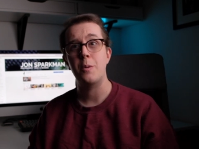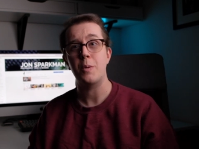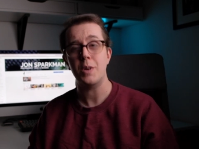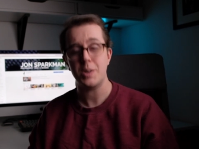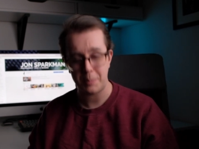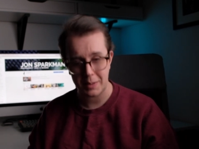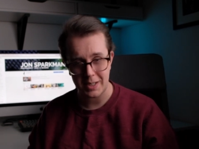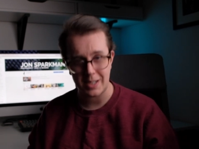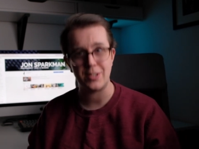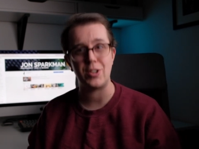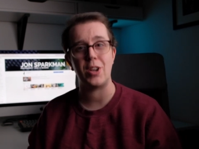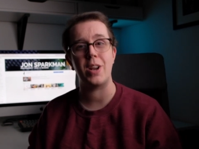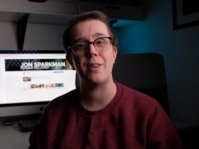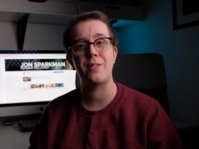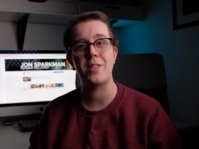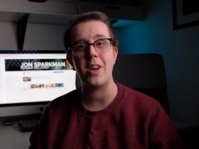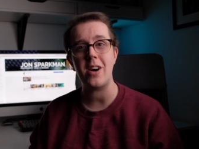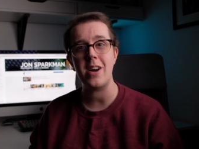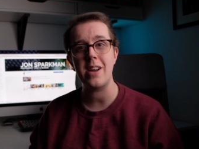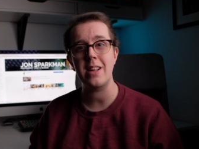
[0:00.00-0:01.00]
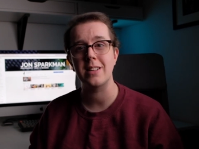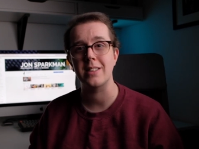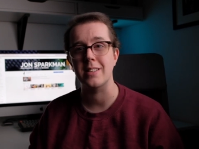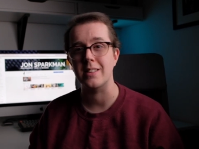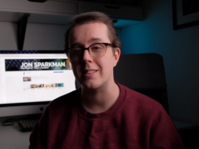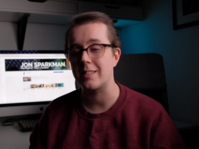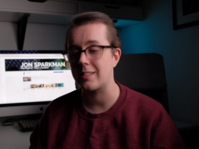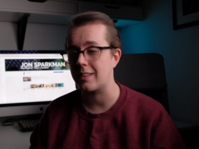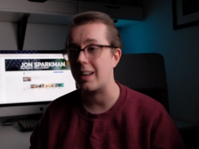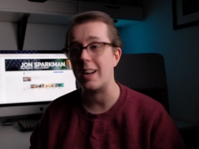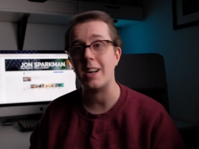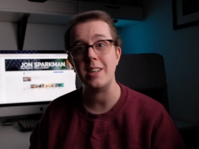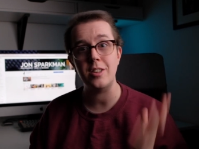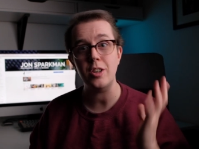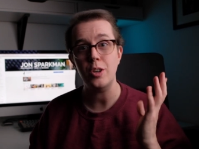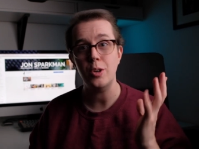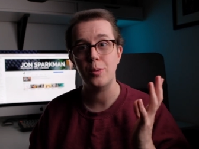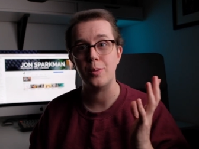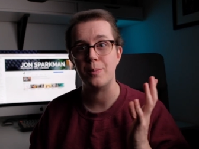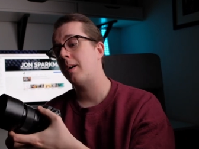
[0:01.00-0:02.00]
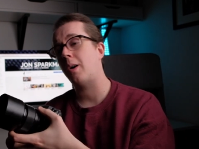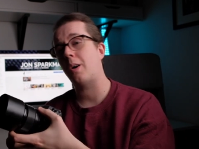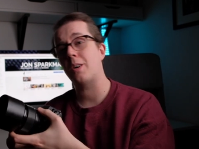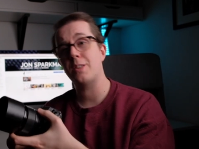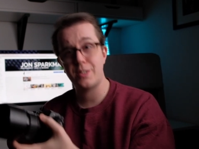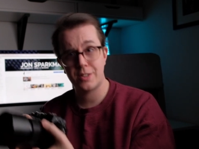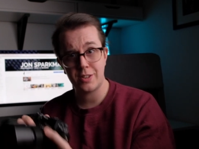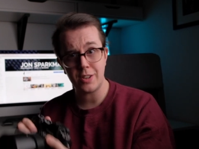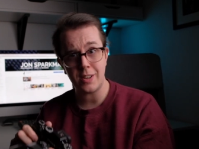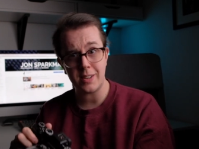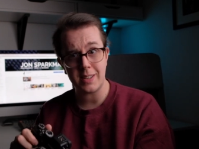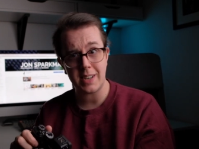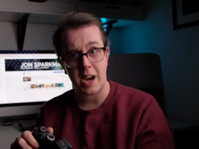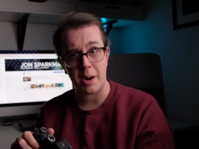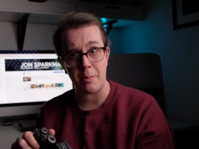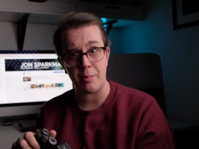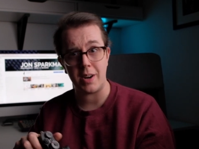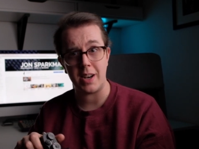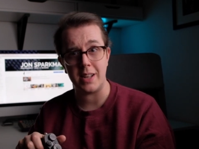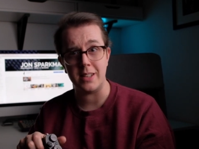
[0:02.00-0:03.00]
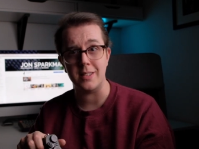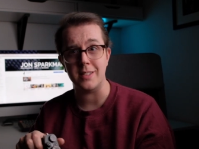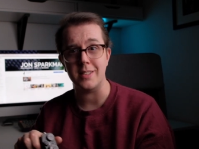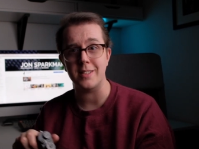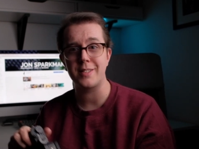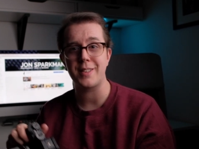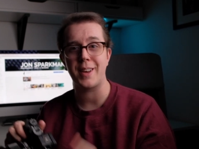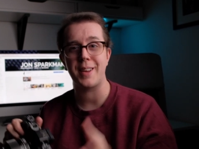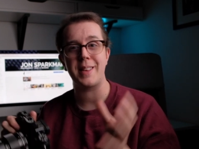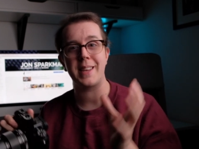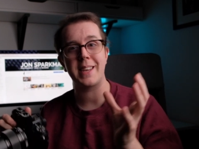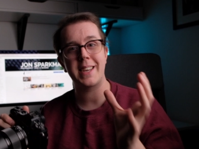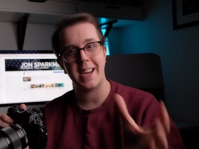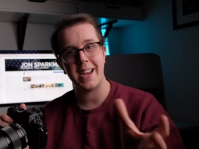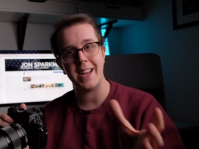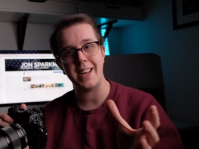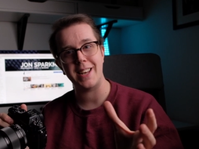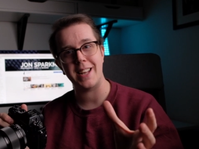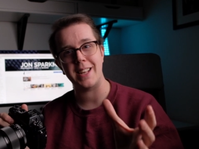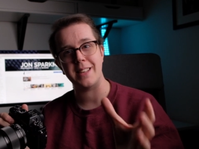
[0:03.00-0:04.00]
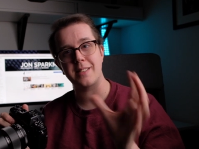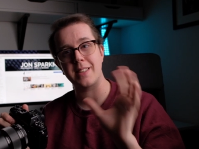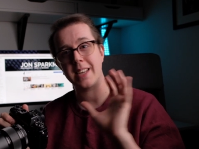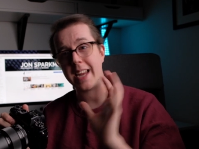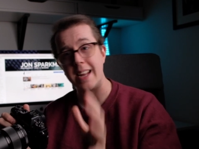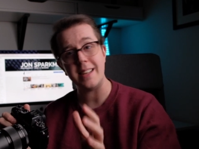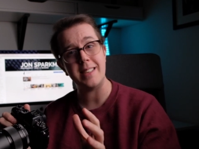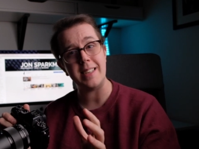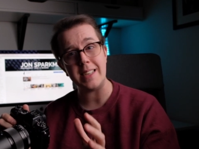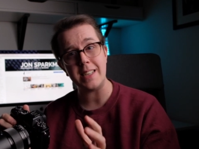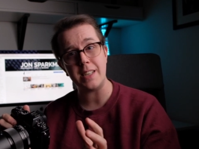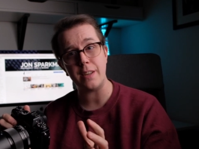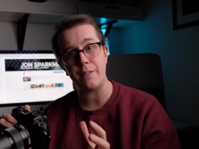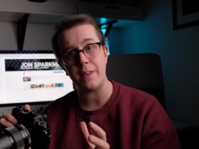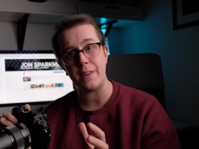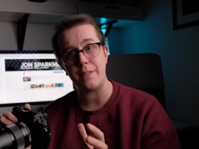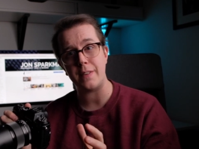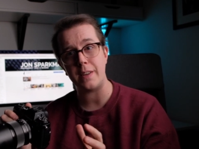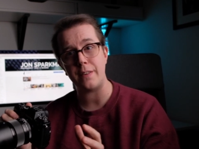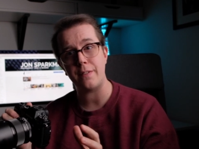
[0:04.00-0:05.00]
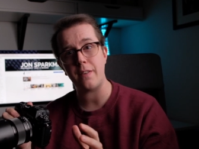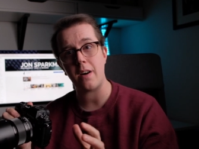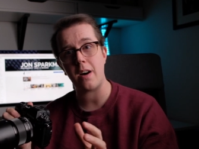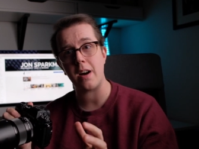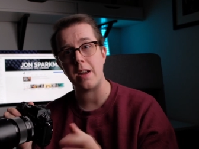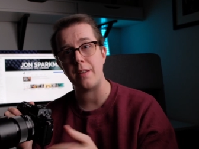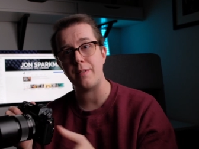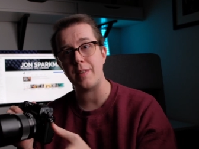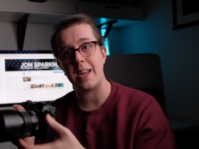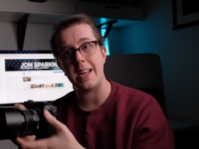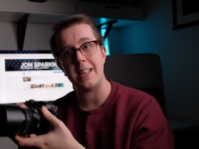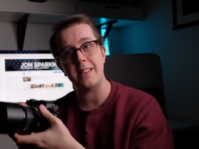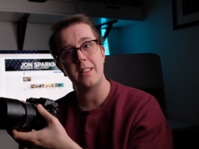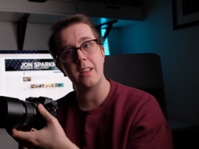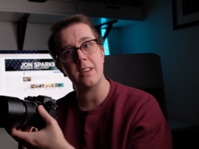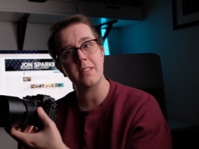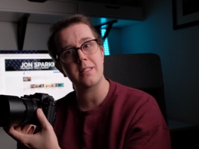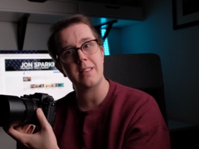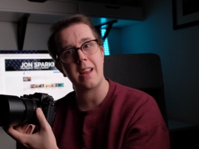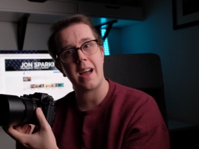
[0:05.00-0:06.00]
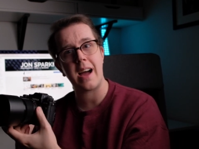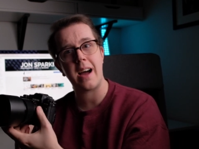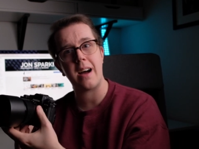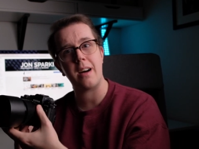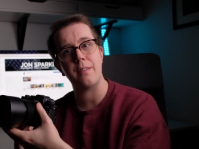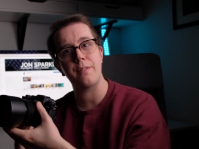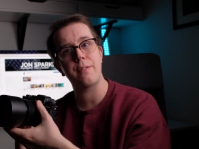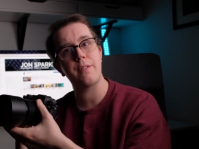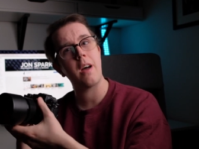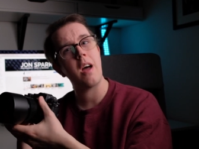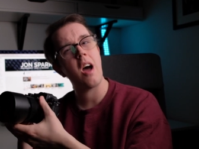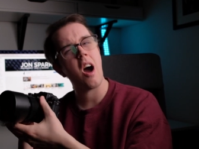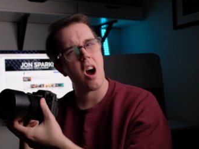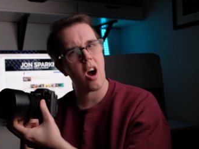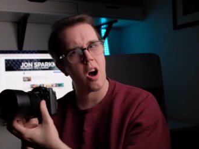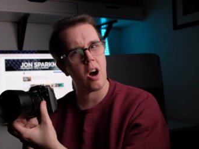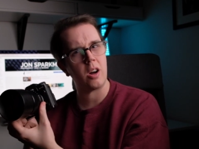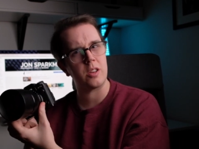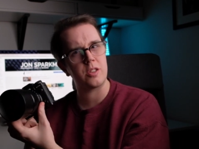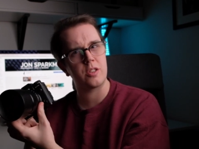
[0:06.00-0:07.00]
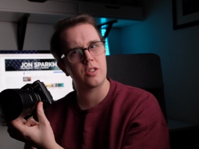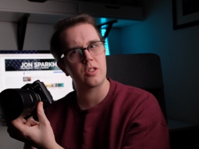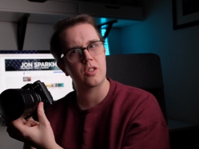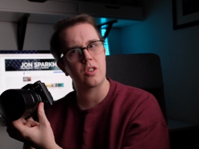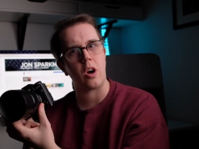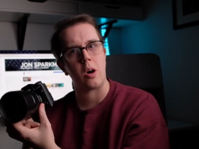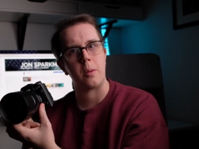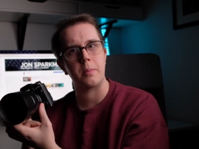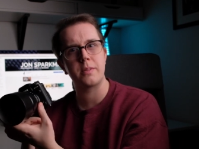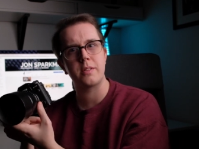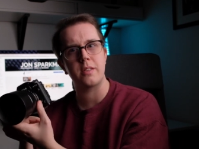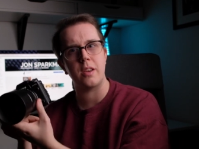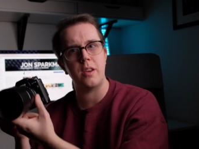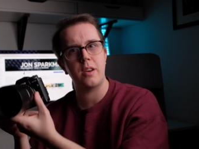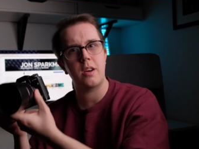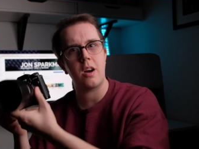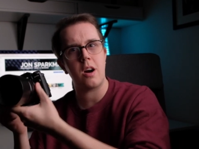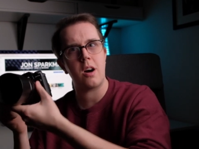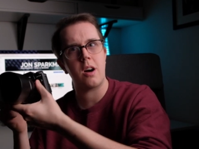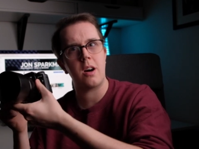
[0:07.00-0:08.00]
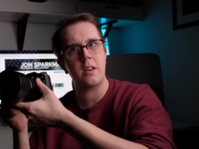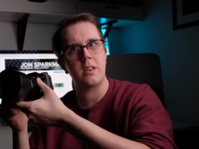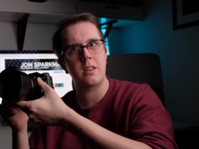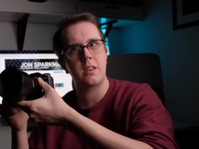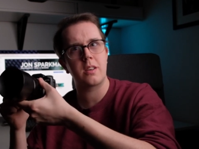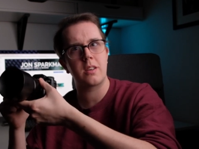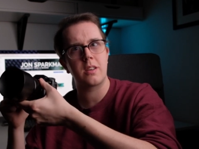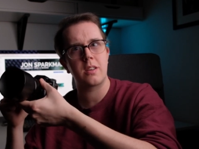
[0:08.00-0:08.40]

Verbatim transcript: was because you love dials, and I do. On certain camera lenses, like the kit lens, the 18 to 55, it doesn't have hard stops, so you can't